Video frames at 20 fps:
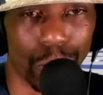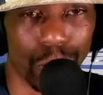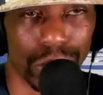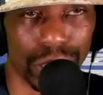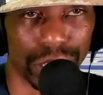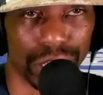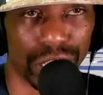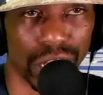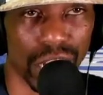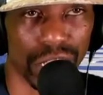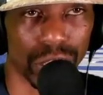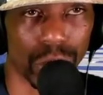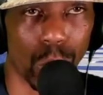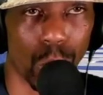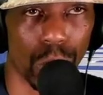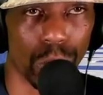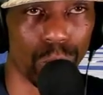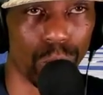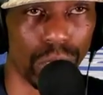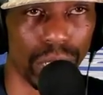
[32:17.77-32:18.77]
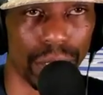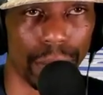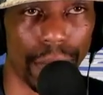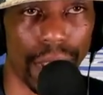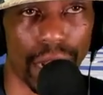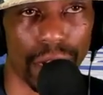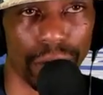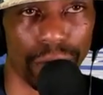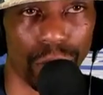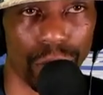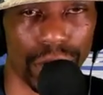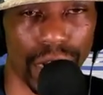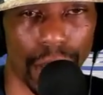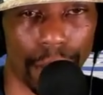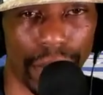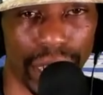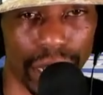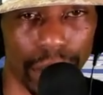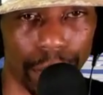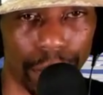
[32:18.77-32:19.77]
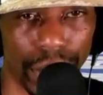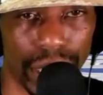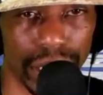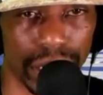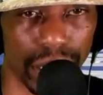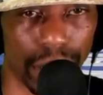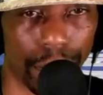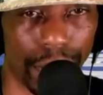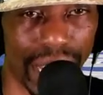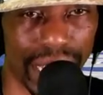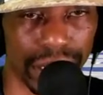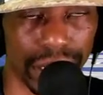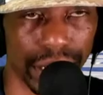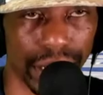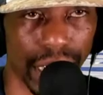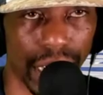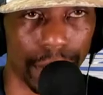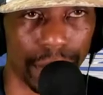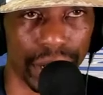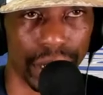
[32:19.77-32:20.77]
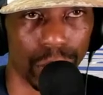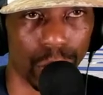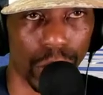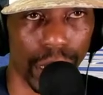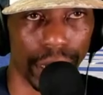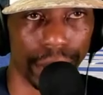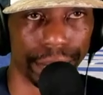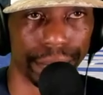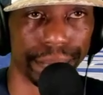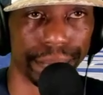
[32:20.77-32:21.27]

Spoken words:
what does Josh Gordon really matter if we're not making plays in the passing game anyway?